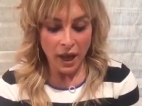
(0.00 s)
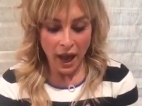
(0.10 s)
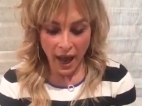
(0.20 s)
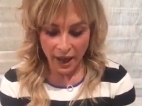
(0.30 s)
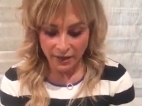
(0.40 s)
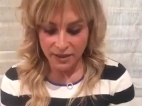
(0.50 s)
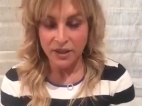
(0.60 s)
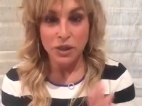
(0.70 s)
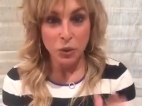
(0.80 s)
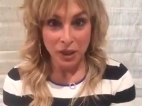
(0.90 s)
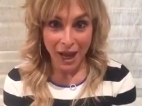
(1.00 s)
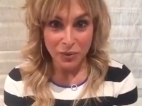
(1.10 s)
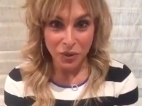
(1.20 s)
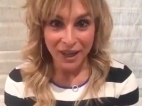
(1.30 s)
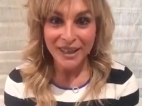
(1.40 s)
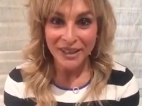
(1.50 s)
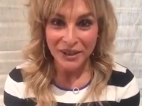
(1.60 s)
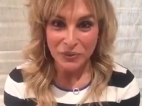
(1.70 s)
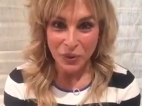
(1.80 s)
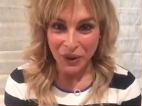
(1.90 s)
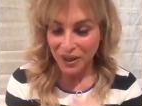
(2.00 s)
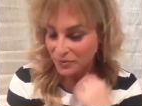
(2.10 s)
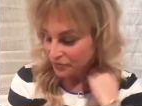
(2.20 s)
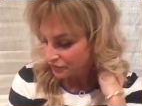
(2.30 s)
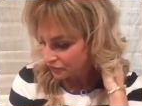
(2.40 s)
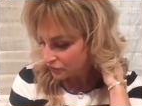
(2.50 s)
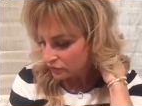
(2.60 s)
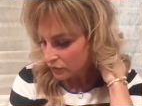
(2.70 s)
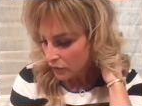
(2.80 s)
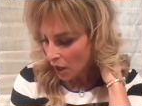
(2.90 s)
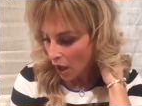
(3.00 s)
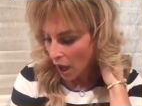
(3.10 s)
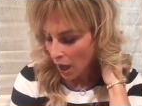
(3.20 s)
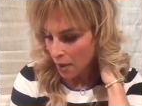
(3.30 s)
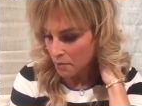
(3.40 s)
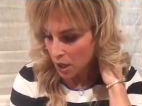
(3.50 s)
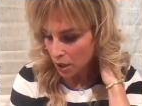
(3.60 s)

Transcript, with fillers: And to elaborate a little more, um,